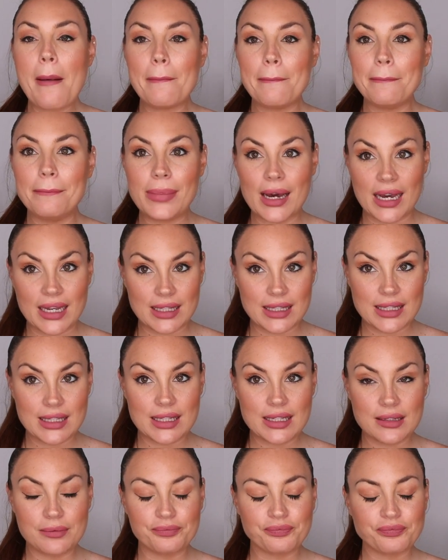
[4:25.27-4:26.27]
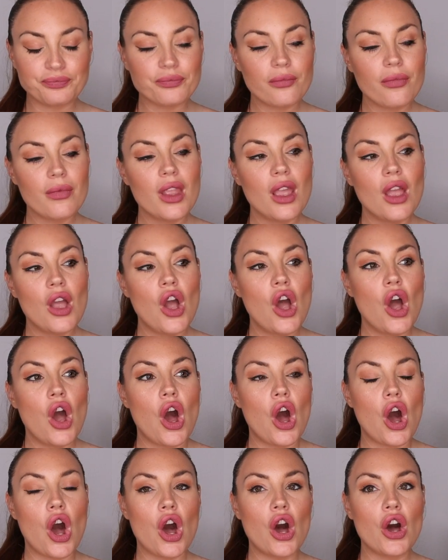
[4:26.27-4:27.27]
But
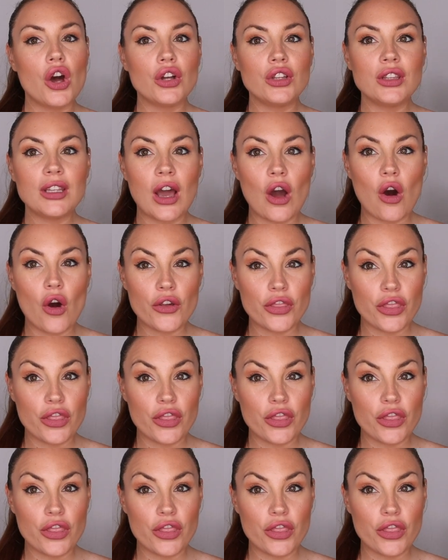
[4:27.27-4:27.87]
on